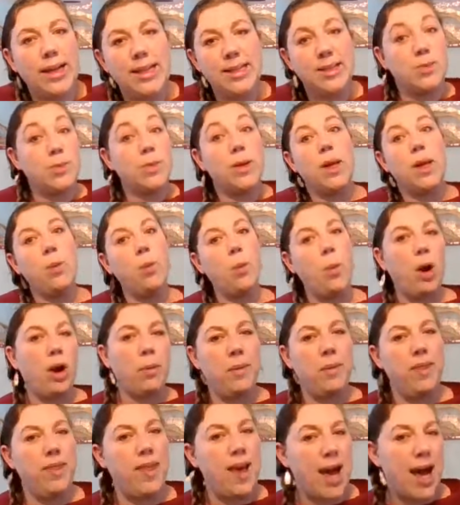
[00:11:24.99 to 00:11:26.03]
It's really
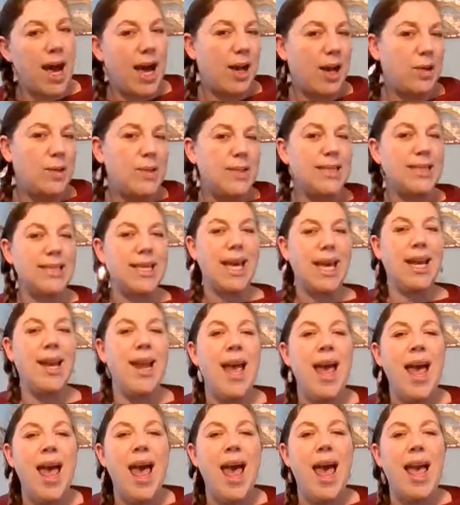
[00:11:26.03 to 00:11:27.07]
warm in the house, and
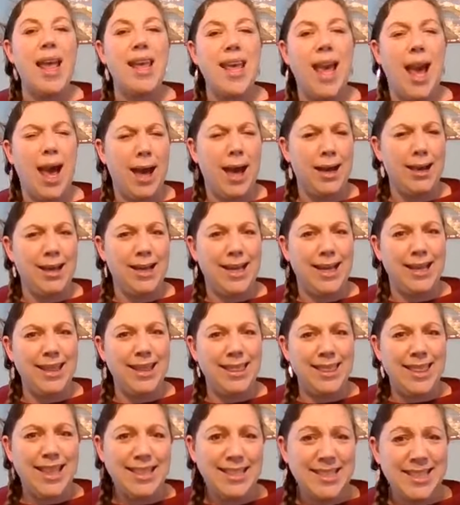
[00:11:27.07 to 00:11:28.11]
yeah,
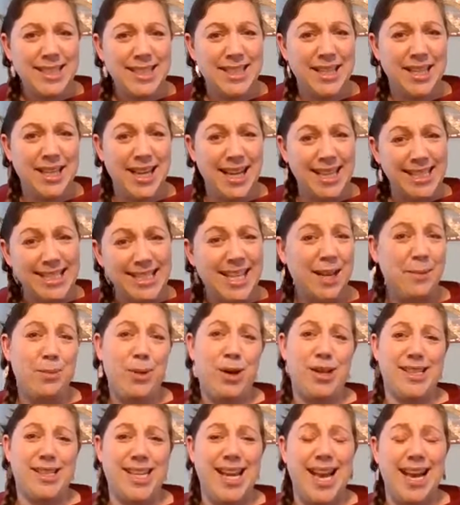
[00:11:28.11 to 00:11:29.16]
this is a knitting
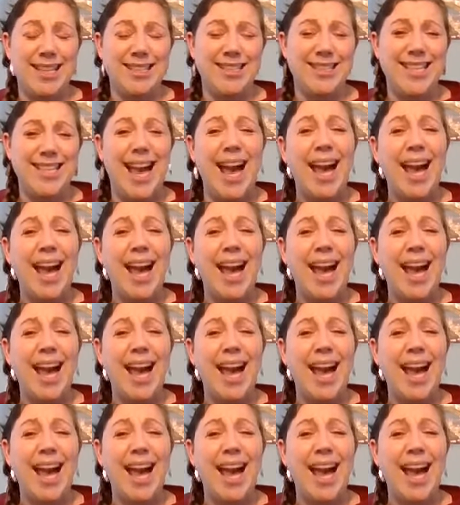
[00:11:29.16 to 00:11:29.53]
podcast.